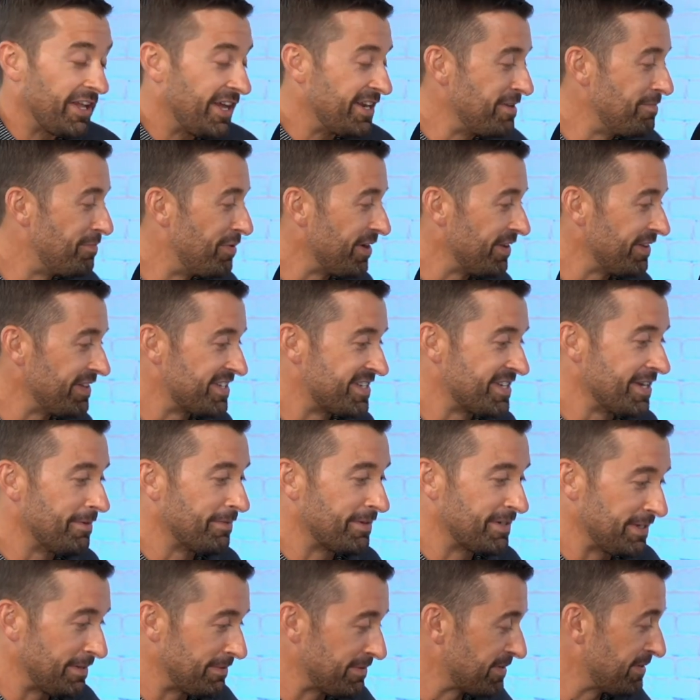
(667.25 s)
glad you brought this
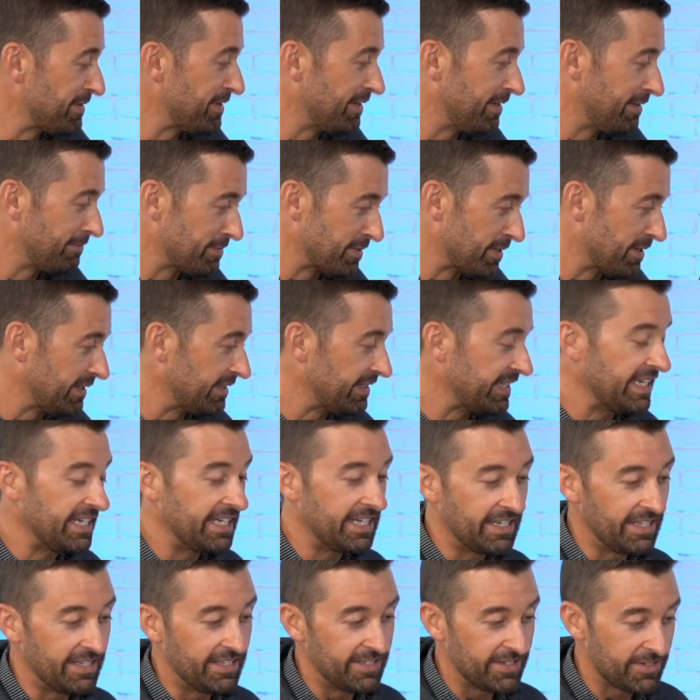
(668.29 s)
up, because I was gonna lead
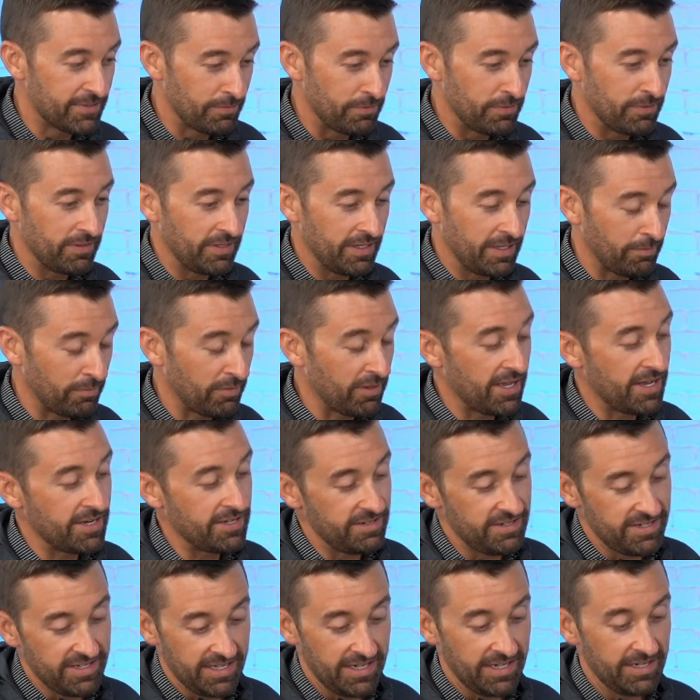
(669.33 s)
into this and I'm
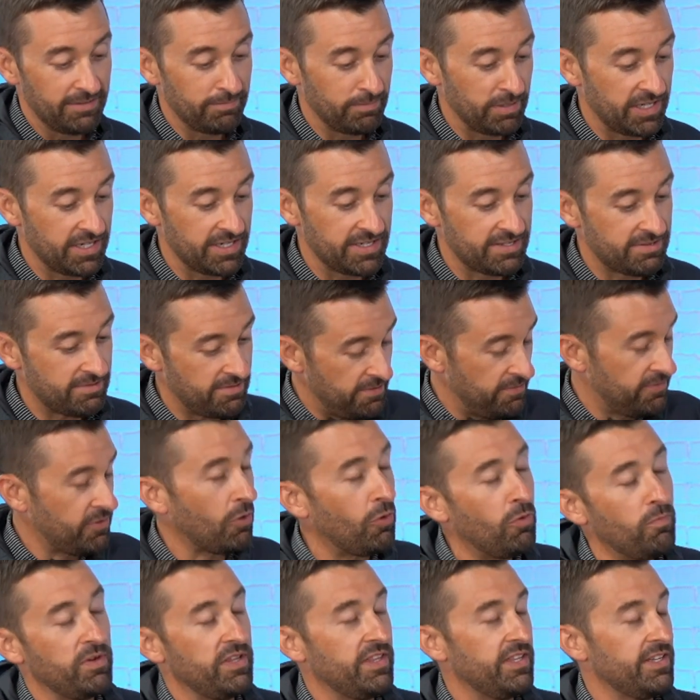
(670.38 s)
glad you did it, because you've
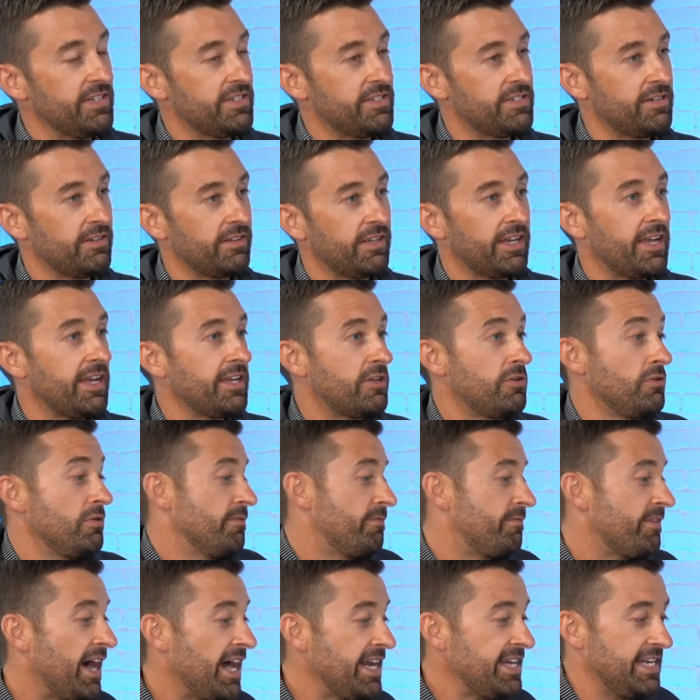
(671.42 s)
told me this. You're like, hey Q,
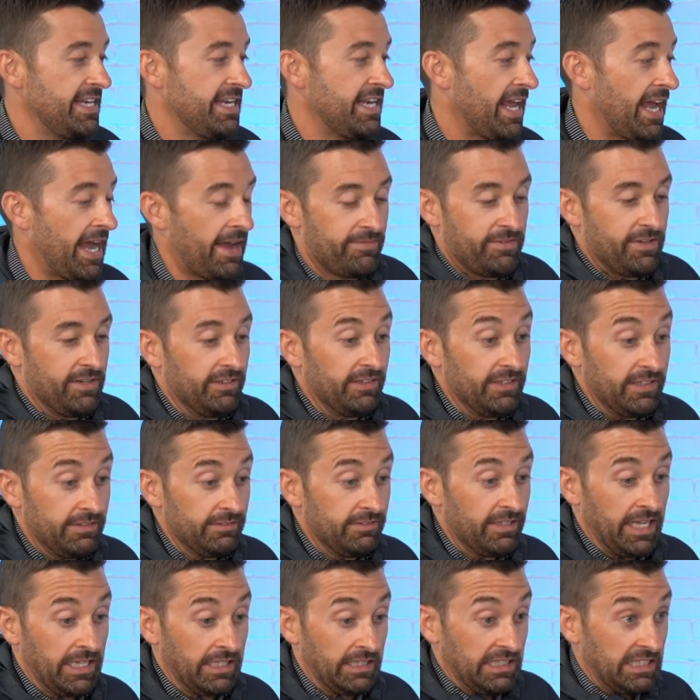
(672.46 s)
if I didn't have to
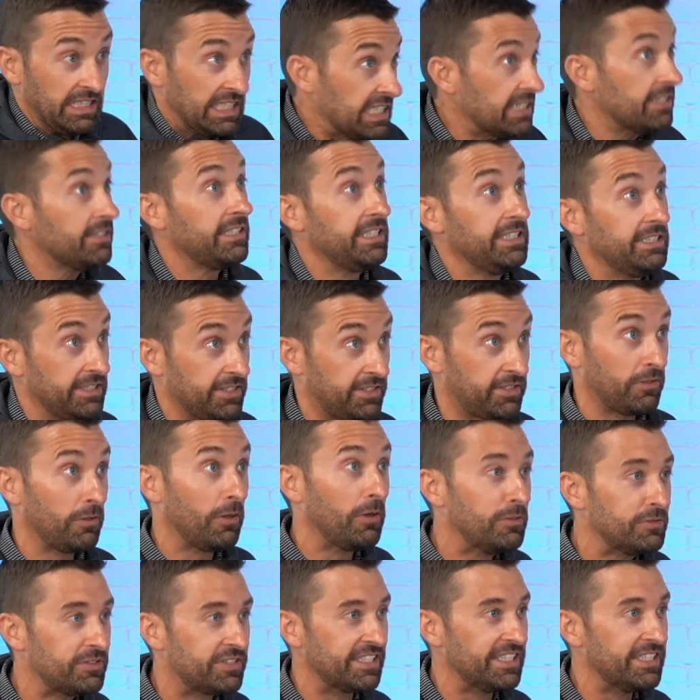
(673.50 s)
legally
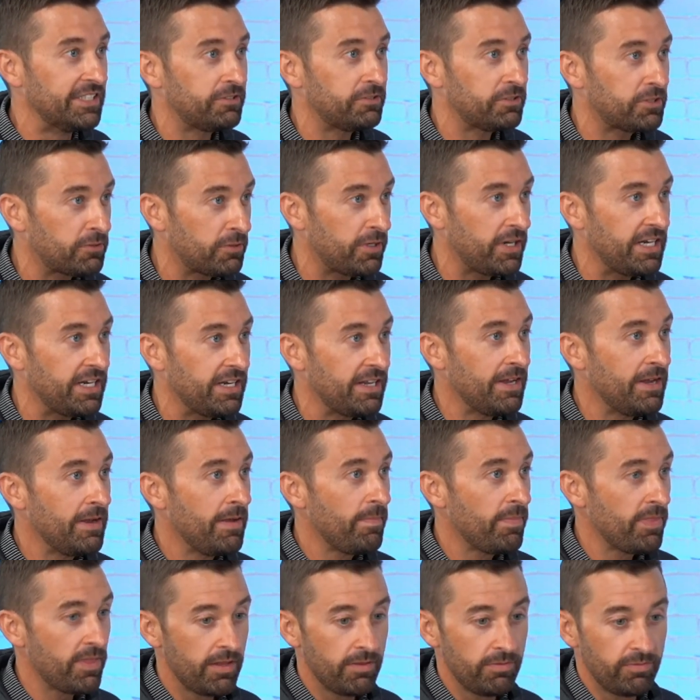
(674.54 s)
disclose the interest rate,
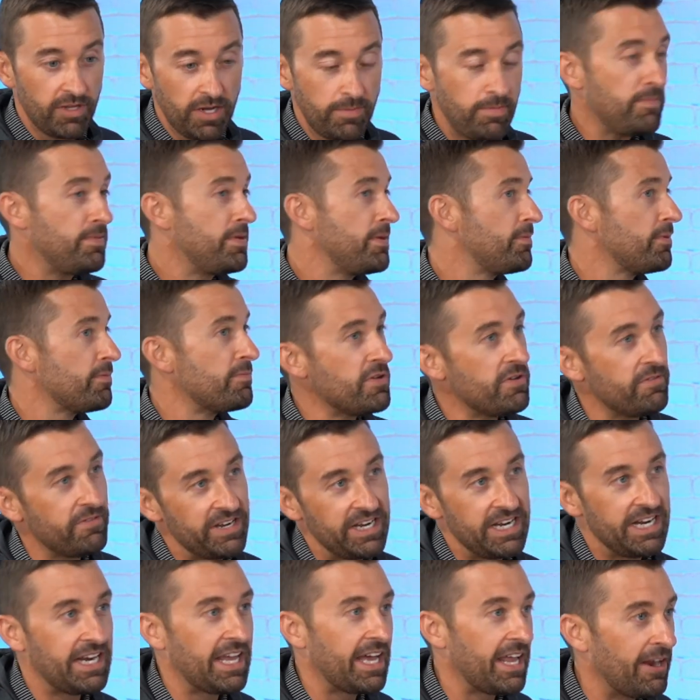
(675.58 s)
there'd be people
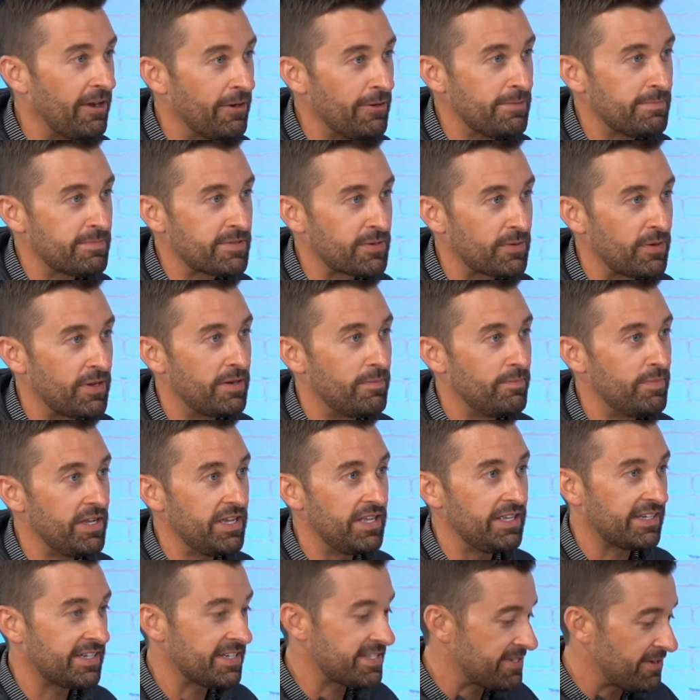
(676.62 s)
moving in and out of homes quite a
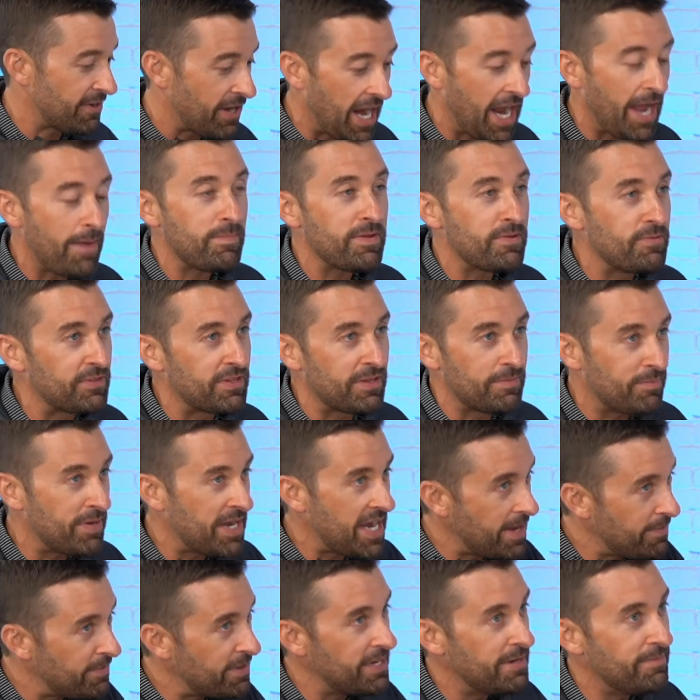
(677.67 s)
bit because they're happy with the
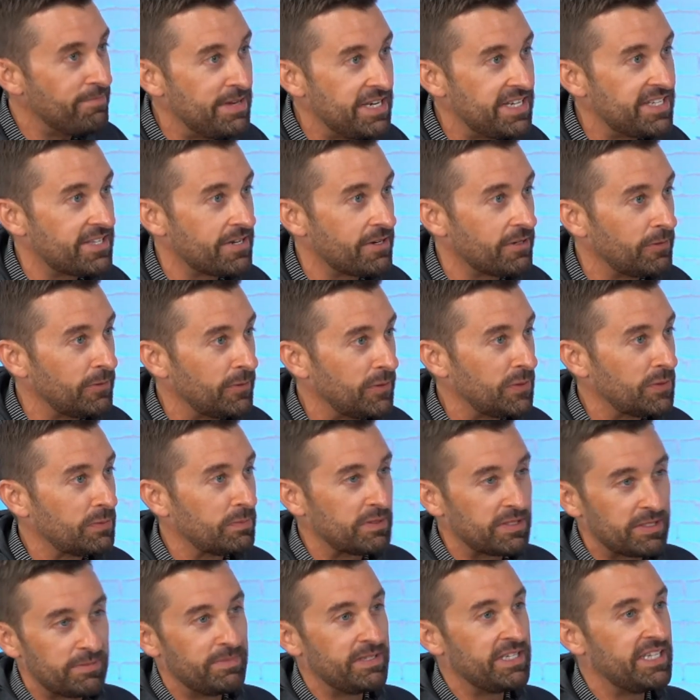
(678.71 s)
payment, it meets their goals,
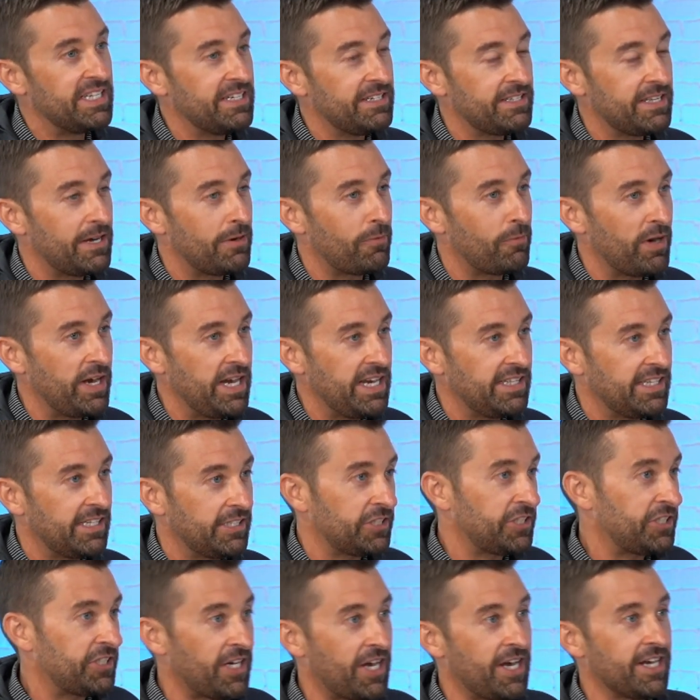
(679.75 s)
but the minute they hear that rate,
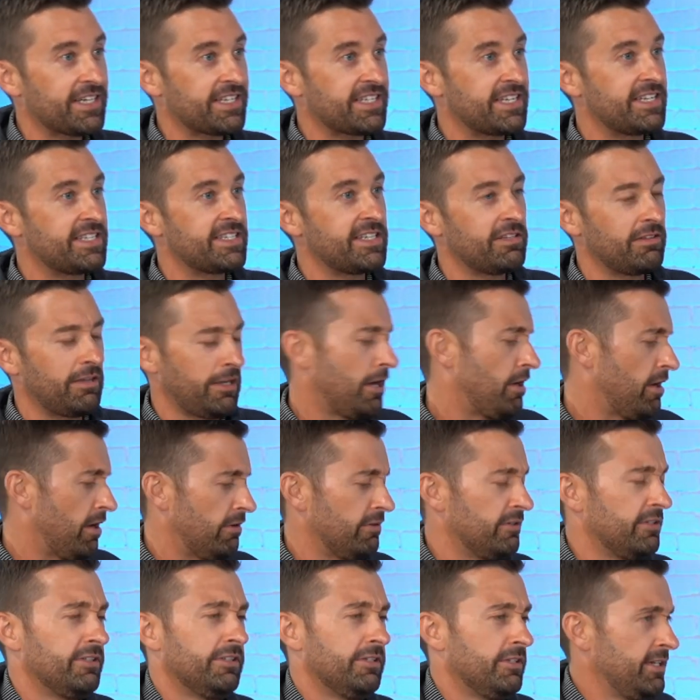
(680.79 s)
that shock sets in,
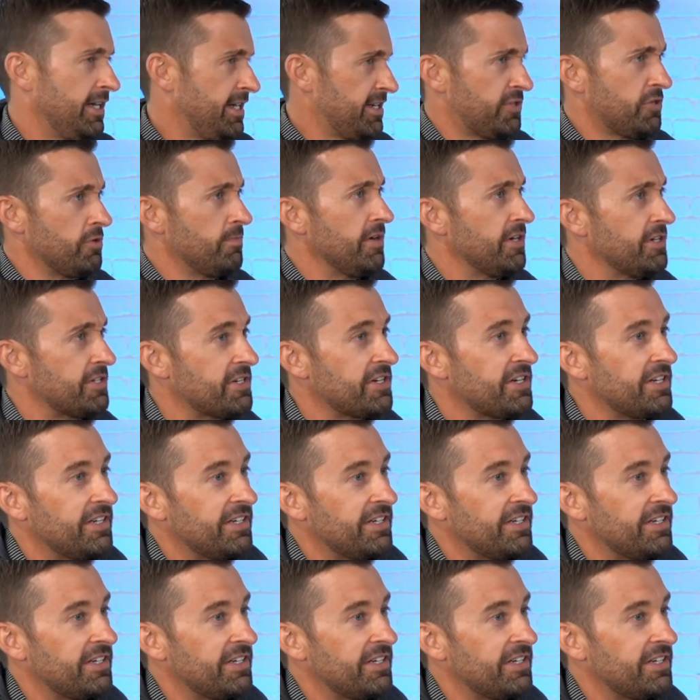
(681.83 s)
right. That's too much.